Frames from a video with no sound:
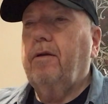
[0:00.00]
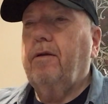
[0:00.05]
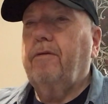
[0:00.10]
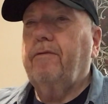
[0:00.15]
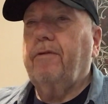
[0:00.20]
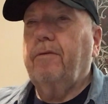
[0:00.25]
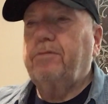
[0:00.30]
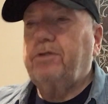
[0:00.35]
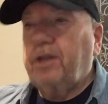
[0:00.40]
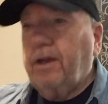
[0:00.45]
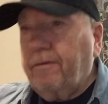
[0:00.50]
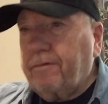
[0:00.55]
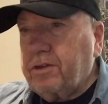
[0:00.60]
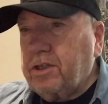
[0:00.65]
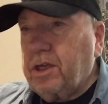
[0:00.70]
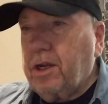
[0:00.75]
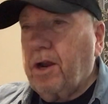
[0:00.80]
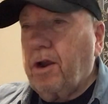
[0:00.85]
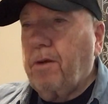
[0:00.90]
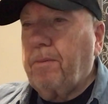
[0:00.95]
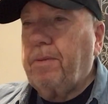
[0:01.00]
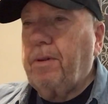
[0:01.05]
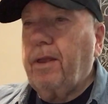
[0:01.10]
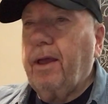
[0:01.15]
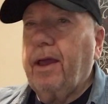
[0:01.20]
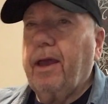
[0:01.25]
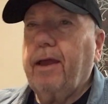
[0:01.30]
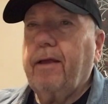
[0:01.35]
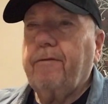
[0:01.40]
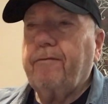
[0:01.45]
from Jefferson
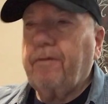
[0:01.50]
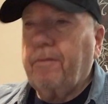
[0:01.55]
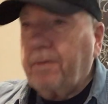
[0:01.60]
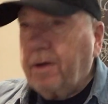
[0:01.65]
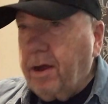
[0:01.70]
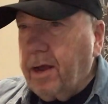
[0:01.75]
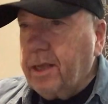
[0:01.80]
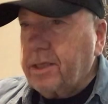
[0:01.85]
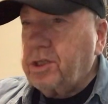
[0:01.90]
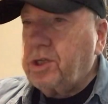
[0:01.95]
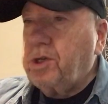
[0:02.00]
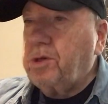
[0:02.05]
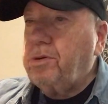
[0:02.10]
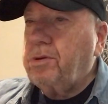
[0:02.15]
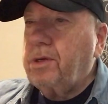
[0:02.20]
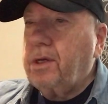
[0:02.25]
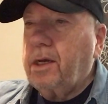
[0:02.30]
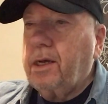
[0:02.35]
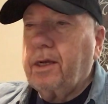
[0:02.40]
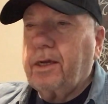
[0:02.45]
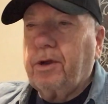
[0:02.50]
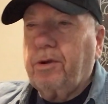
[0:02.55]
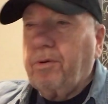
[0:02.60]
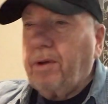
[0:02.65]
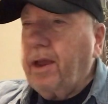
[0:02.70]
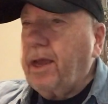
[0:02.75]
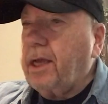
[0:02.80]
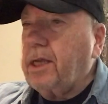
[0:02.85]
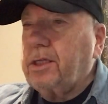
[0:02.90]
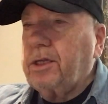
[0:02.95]
Airplane, from Hot Tuna.
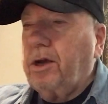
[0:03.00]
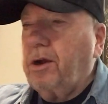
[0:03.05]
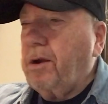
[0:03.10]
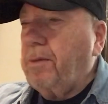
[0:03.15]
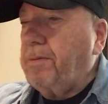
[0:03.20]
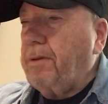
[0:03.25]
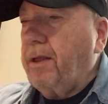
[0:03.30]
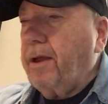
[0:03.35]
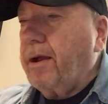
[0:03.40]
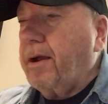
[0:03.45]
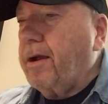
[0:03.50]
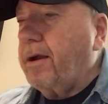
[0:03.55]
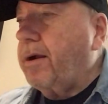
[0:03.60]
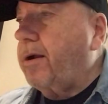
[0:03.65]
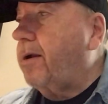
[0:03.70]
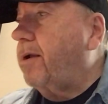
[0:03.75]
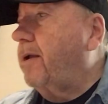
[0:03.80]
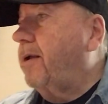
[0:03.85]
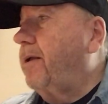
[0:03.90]
Great guitar player.